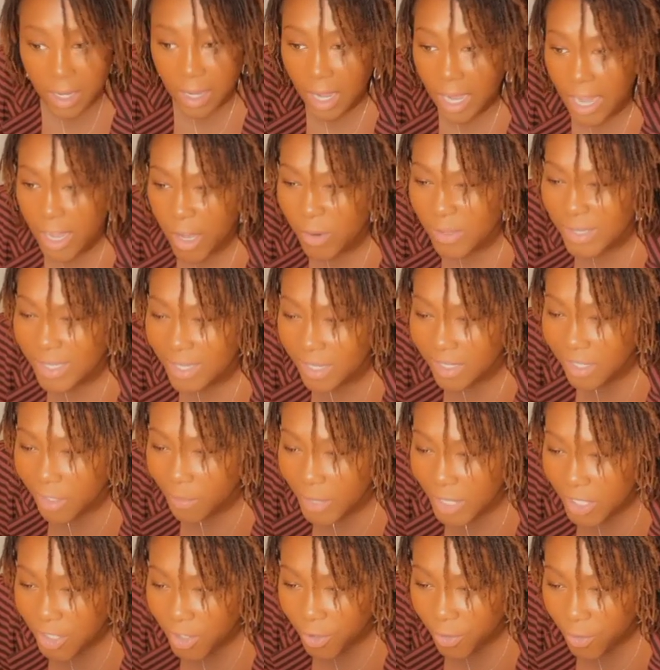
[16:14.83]
I always like to
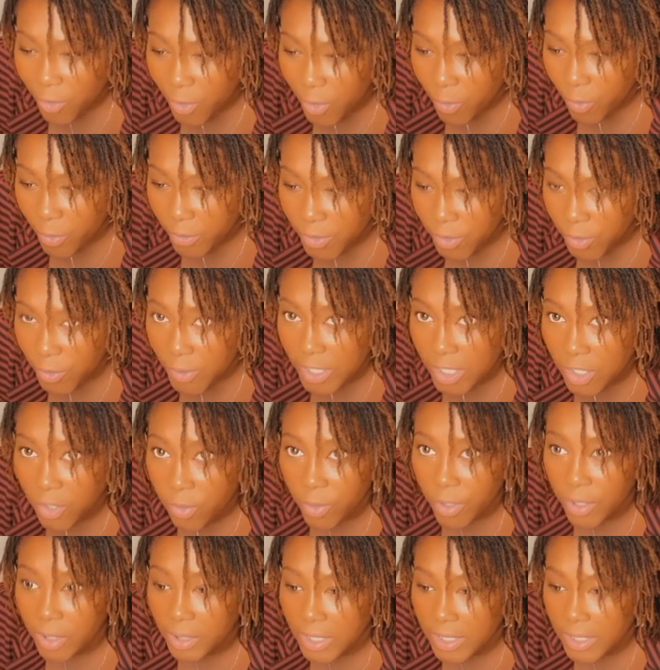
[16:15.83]
make sure what we're doing is
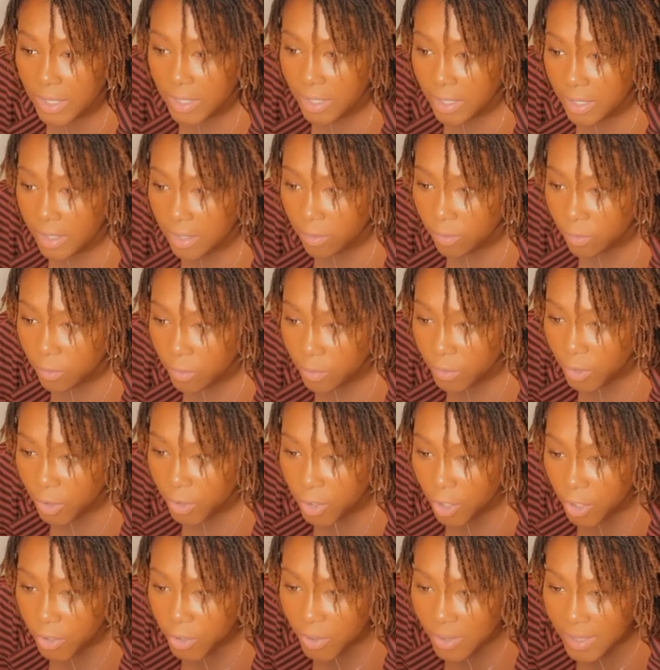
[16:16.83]
realistic. There's
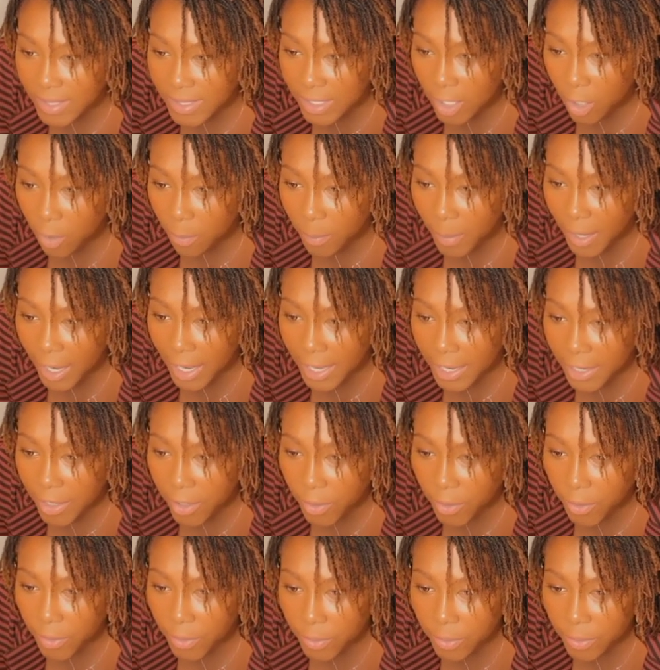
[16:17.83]
also a cell
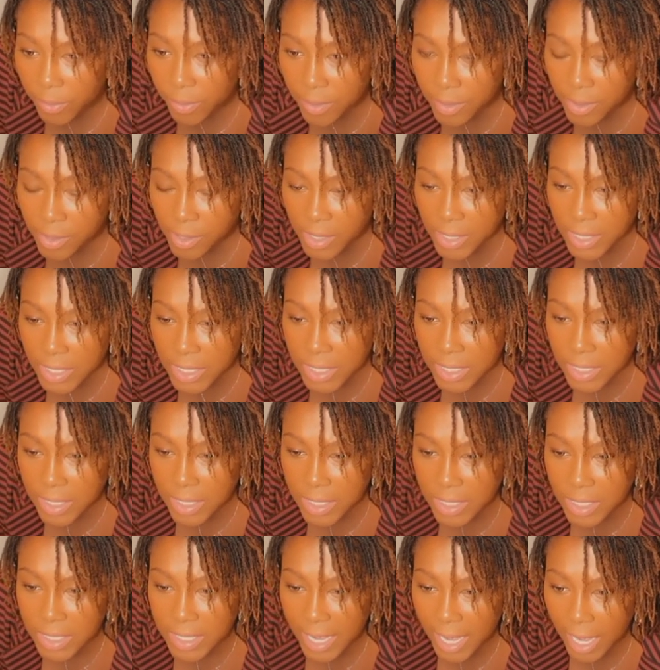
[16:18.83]
bio.
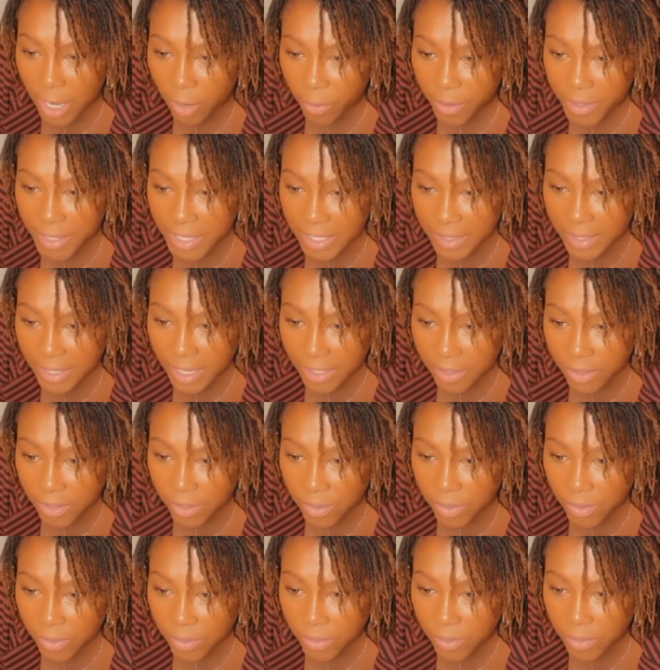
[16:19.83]
Yeah, we need that
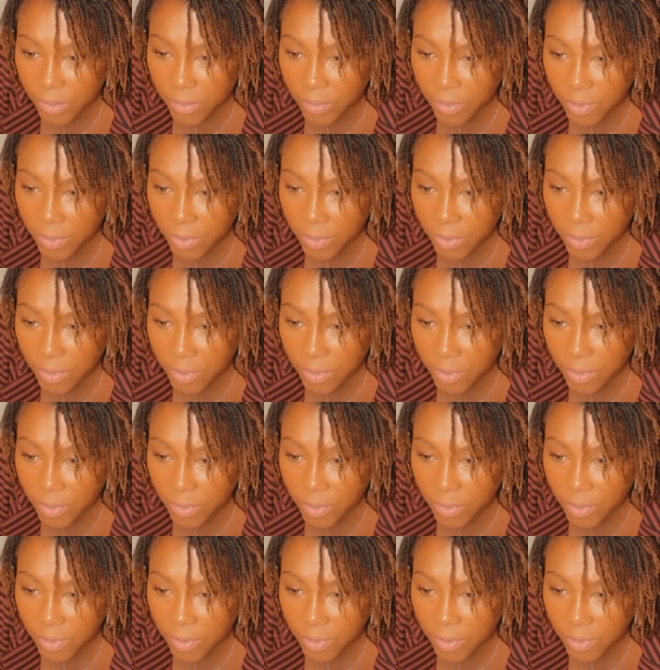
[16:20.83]
too.